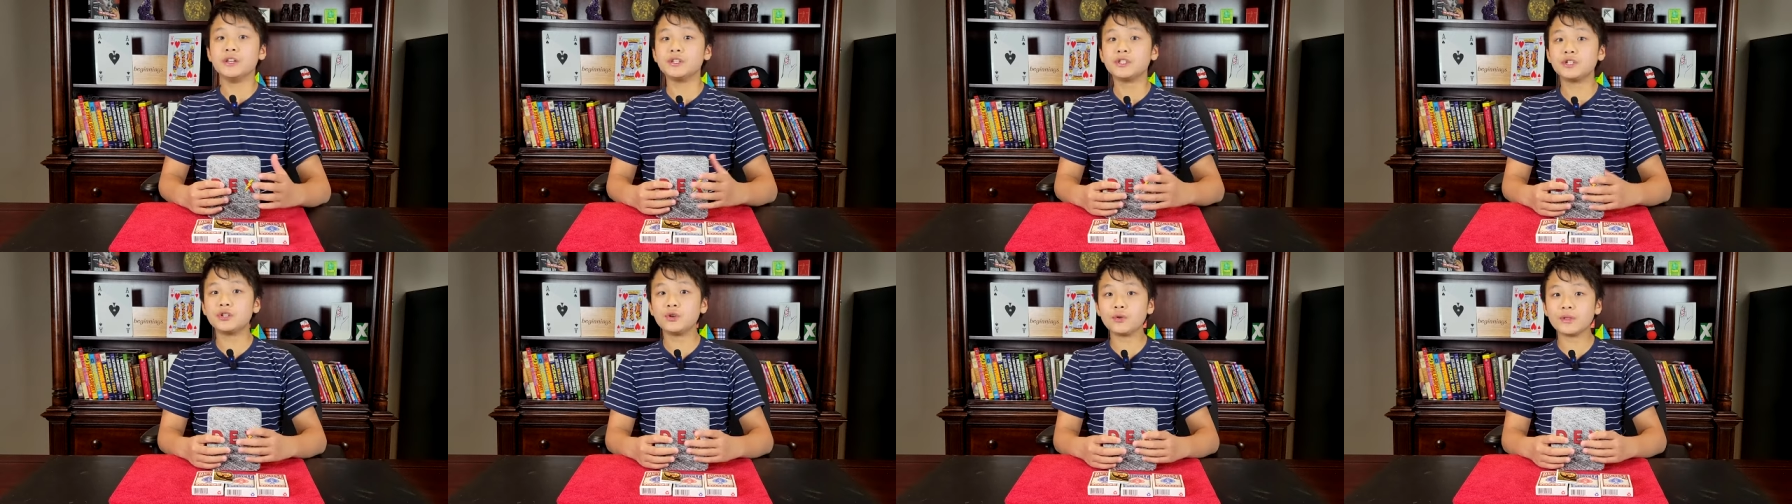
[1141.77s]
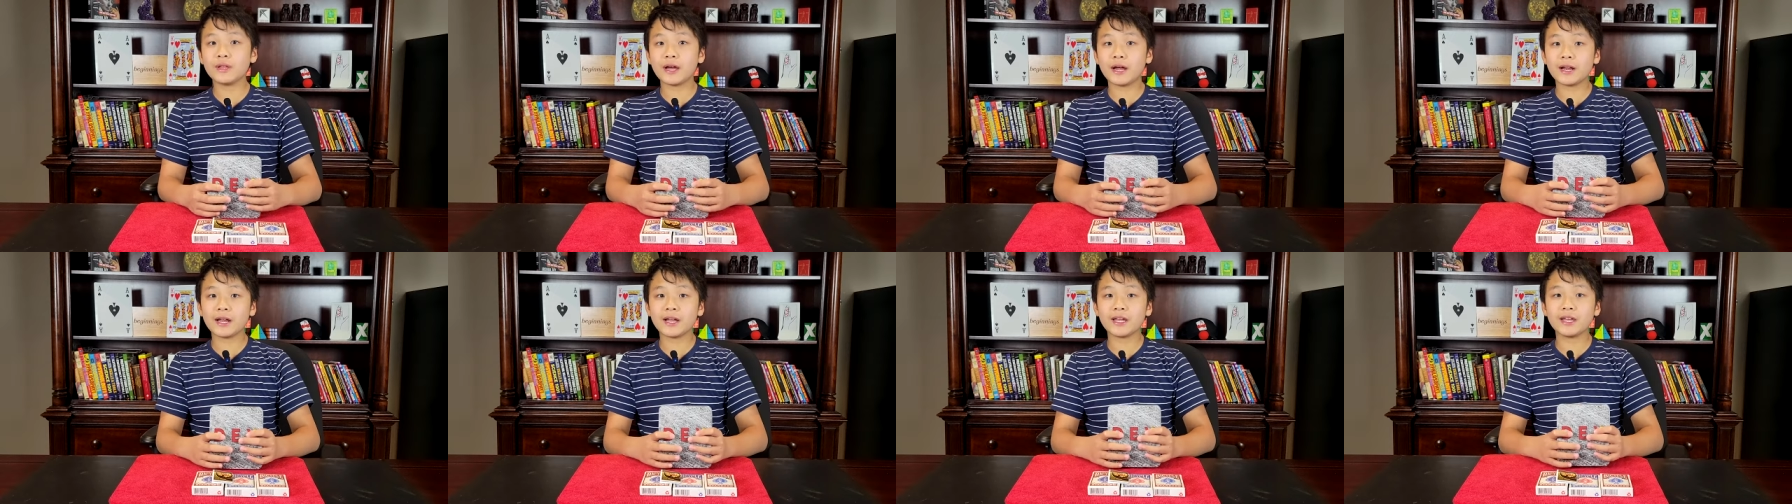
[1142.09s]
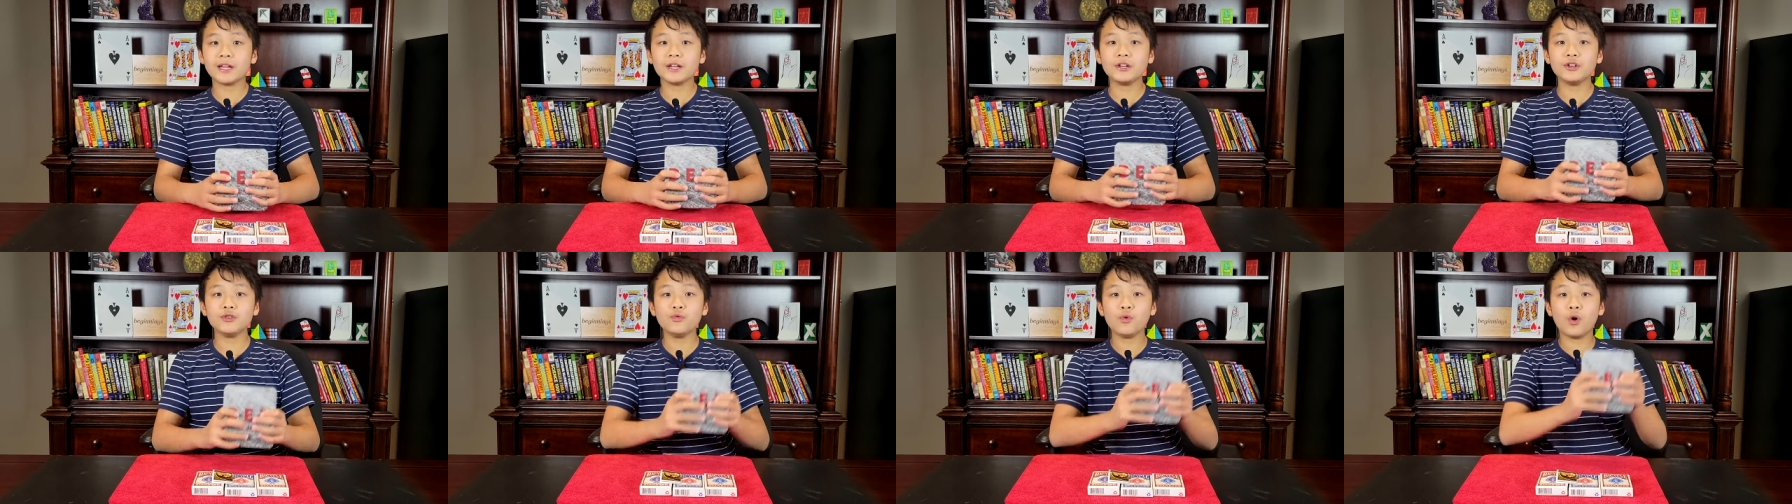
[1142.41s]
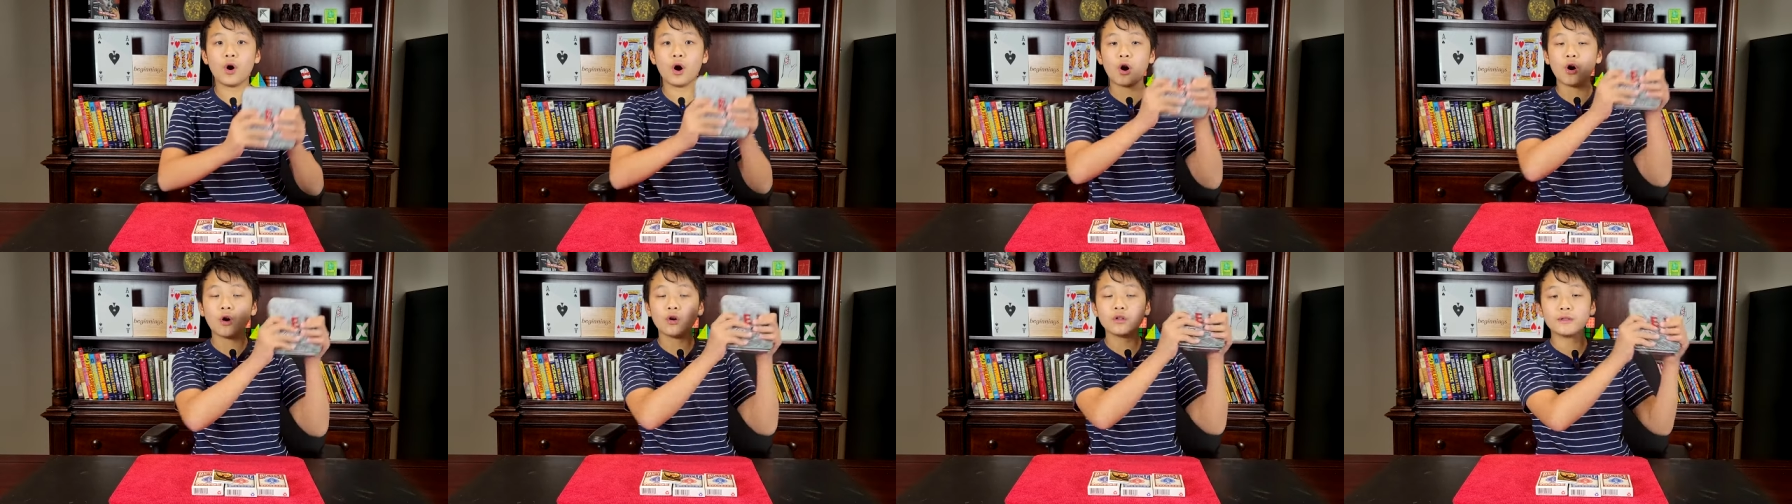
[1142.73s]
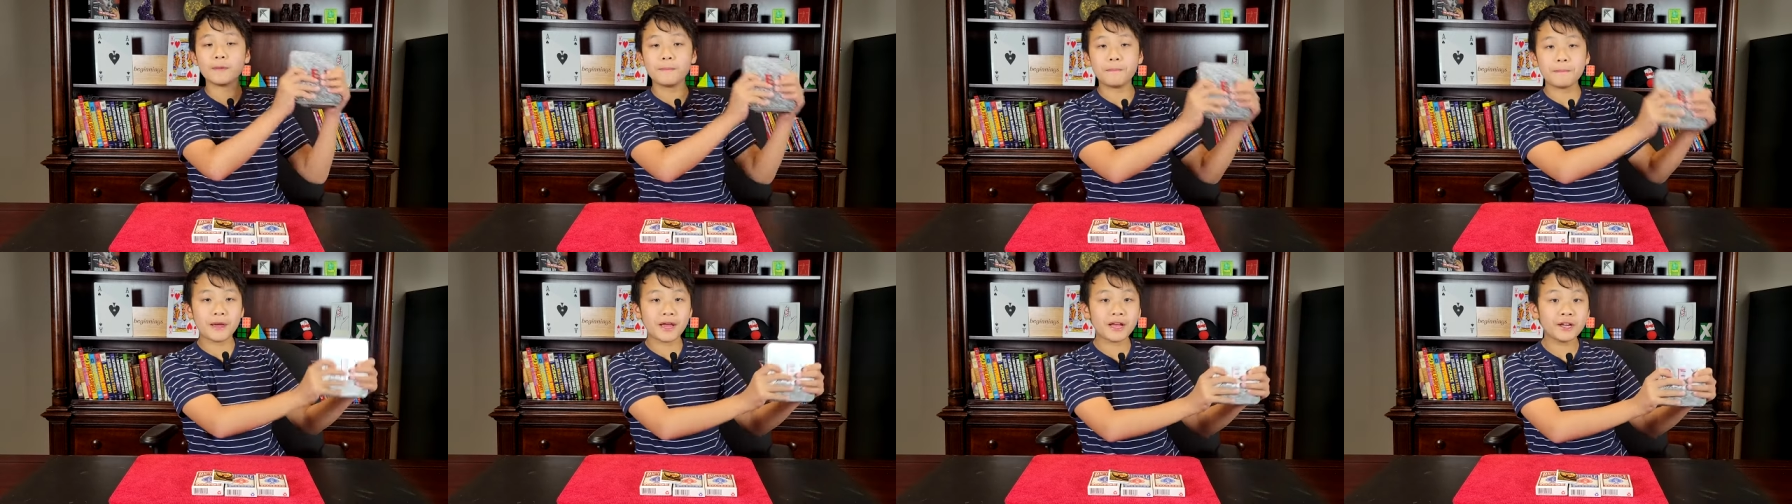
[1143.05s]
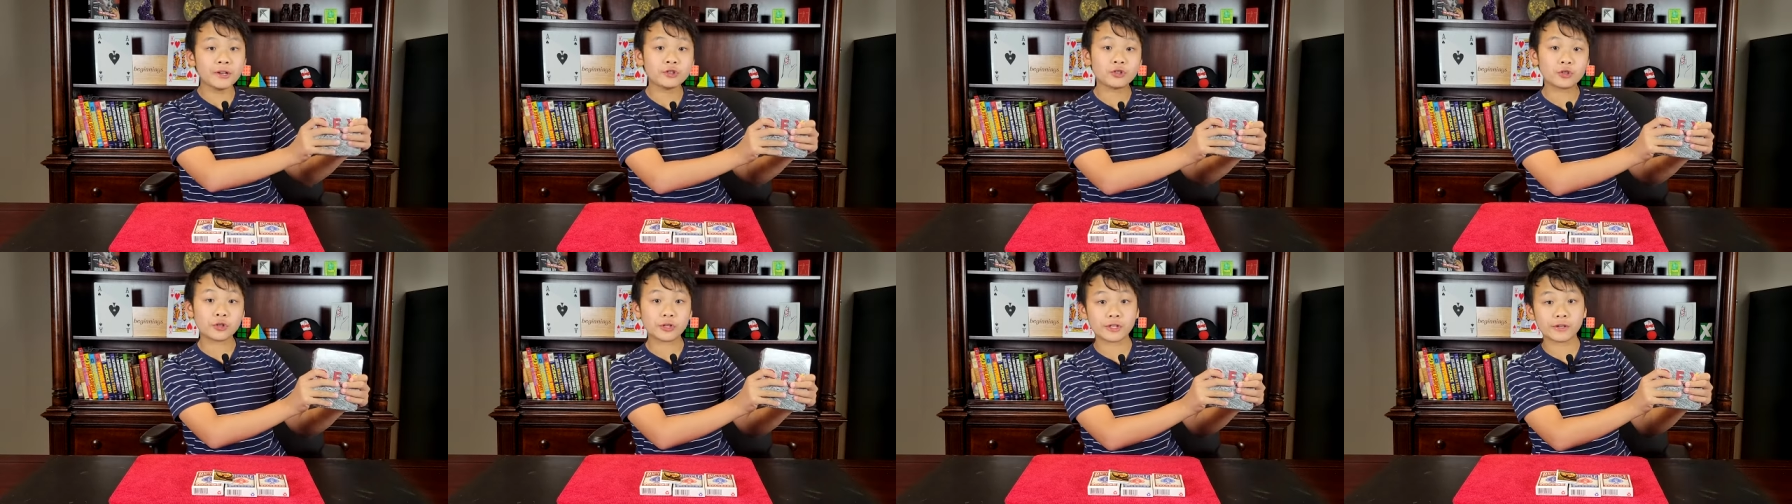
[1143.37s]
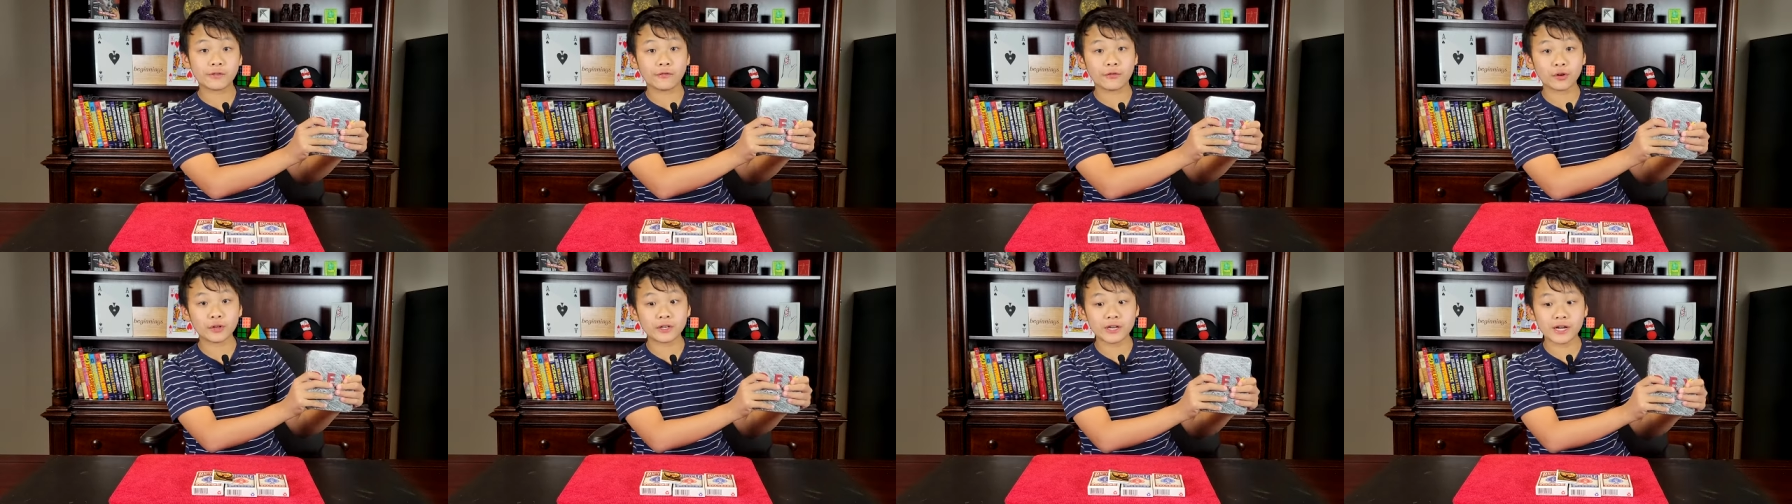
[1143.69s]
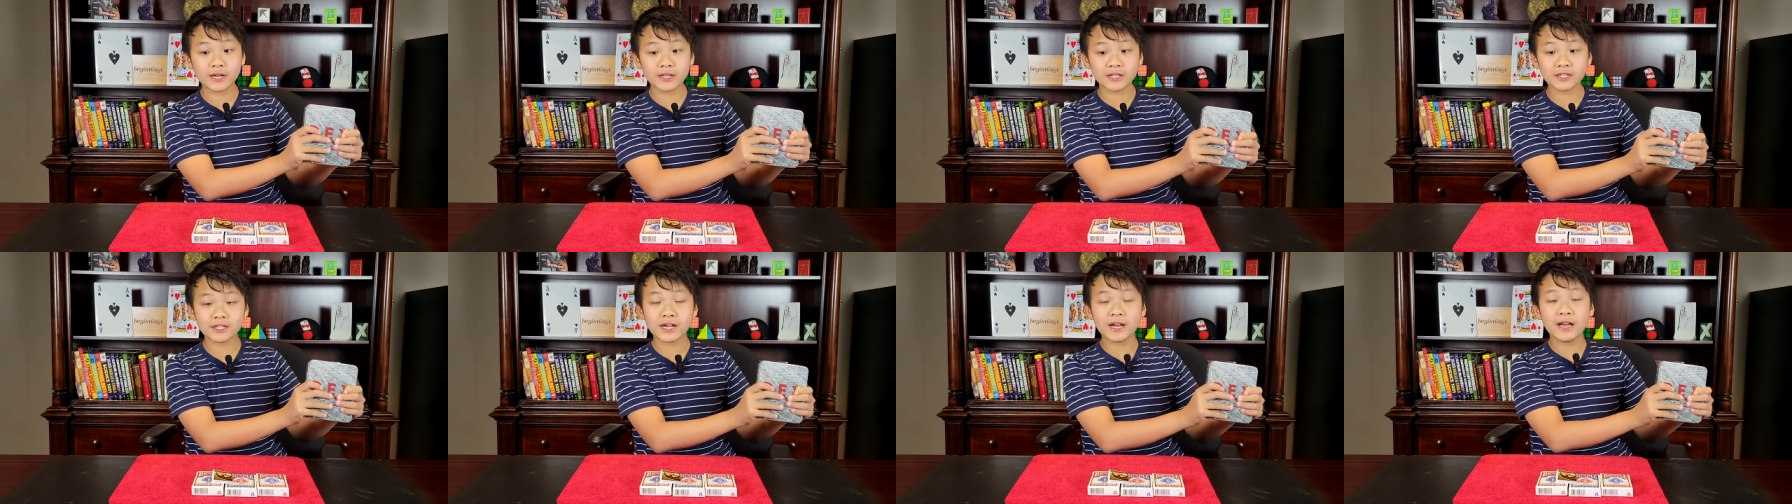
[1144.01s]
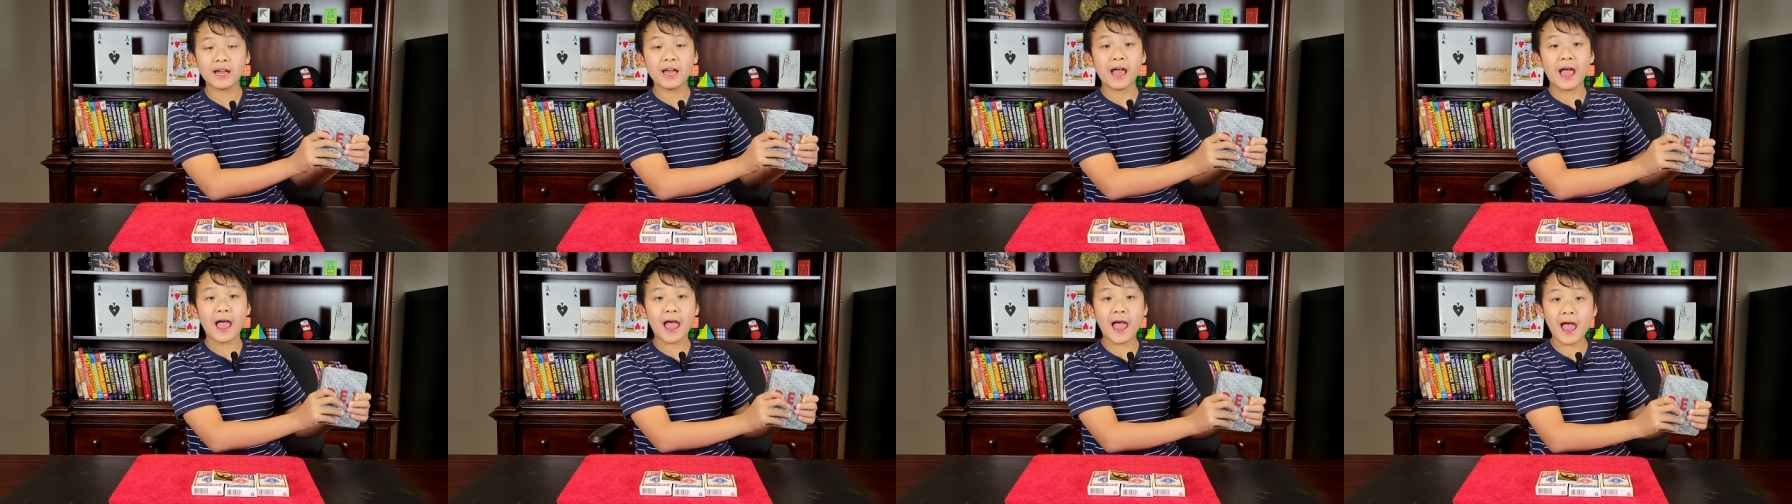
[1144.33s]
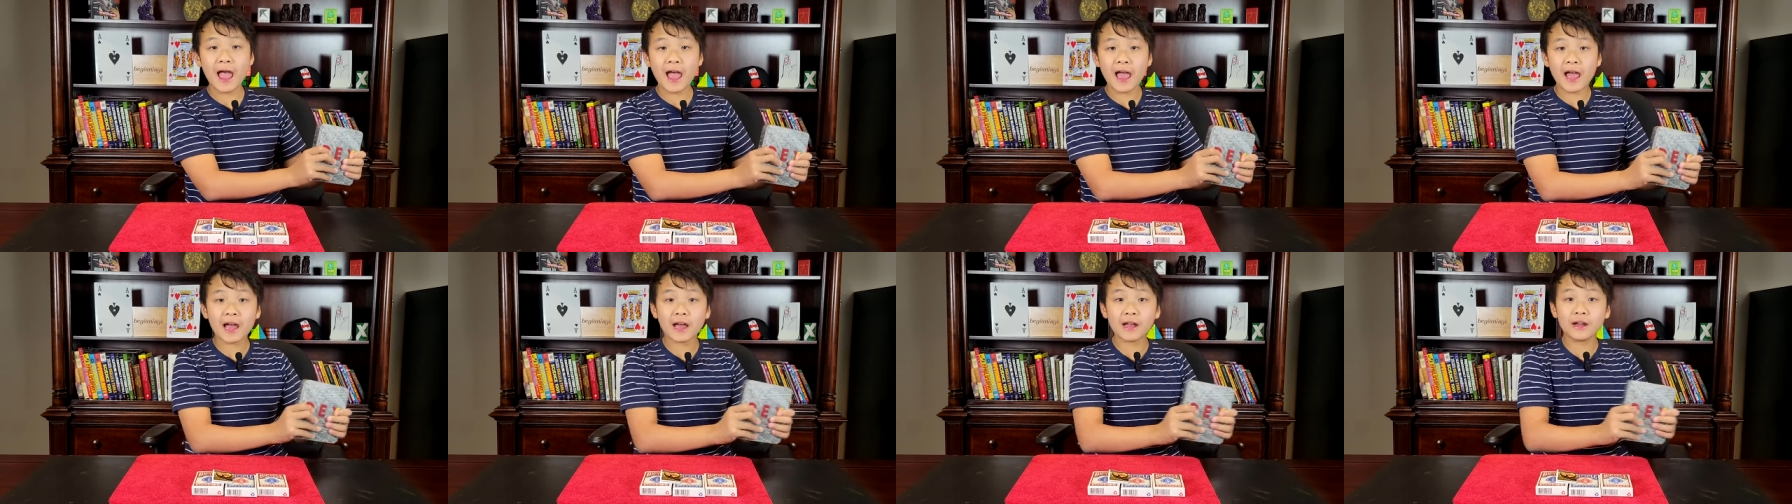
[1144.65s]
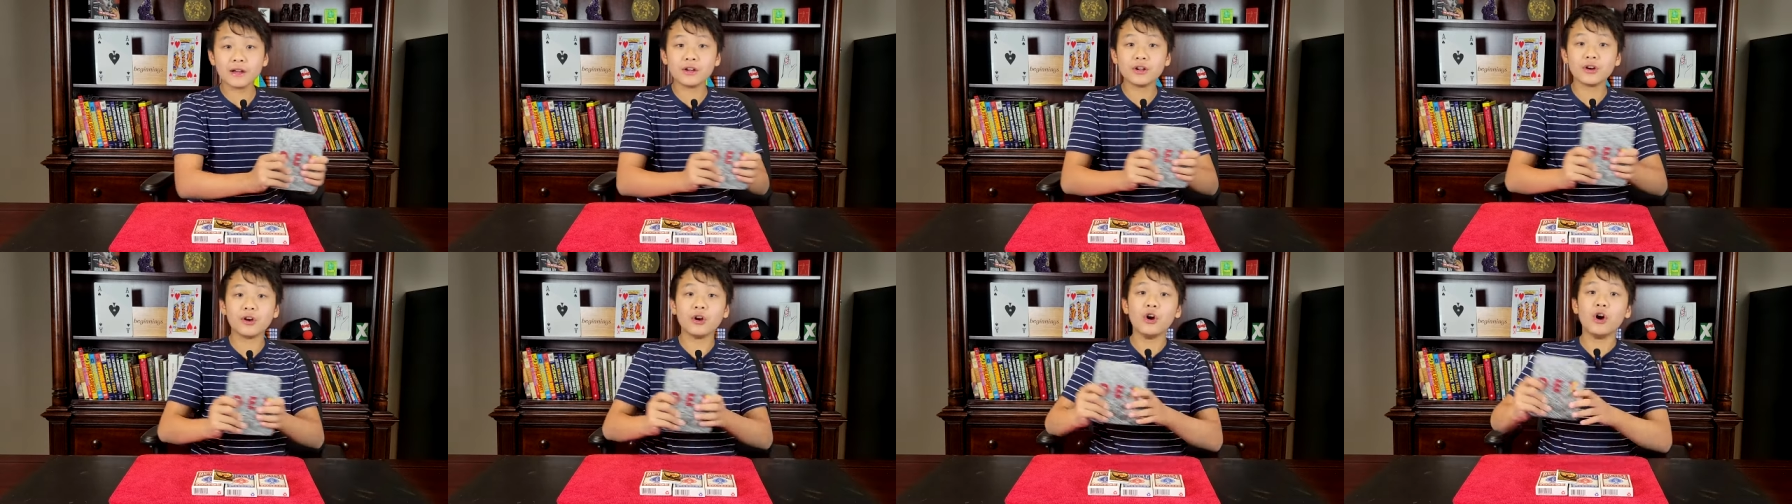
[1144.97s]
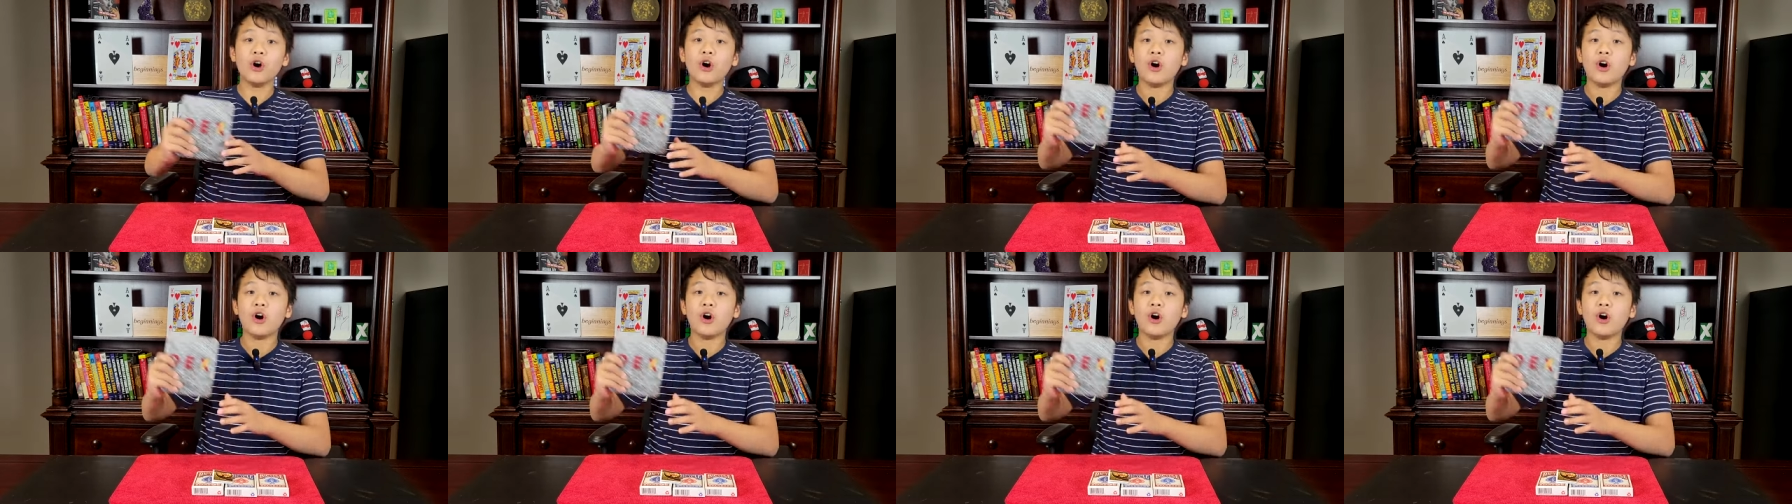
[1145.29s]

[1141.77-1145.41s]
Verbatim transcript: so that I can do all the main tricks for Dex and